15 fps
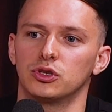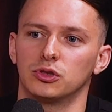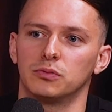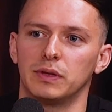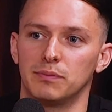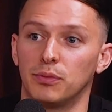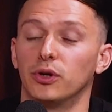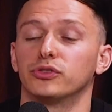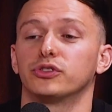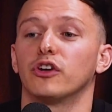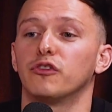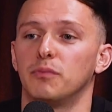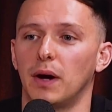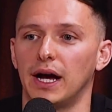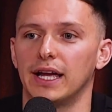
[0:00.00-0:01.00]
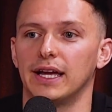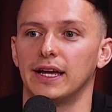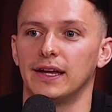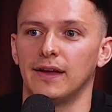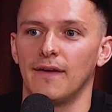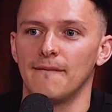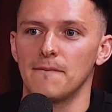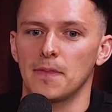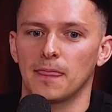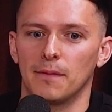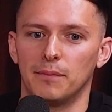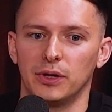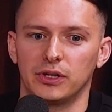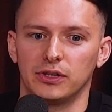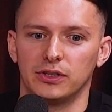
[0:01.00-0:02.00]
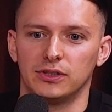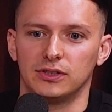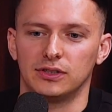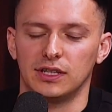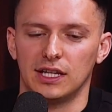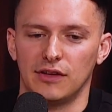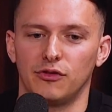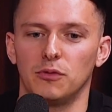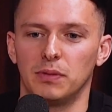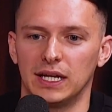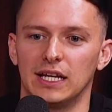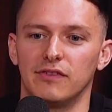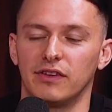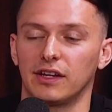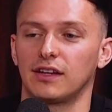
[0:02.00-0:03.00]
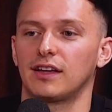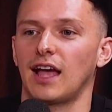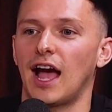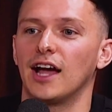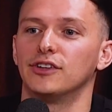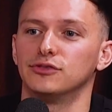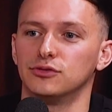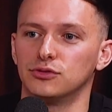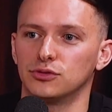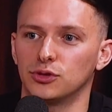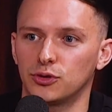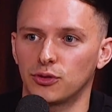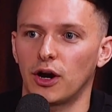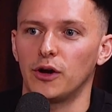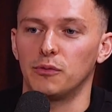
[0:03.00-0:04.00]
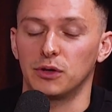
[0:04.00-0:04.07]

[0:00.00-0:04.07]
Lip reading: should be put off by it, because if you believe it can grow,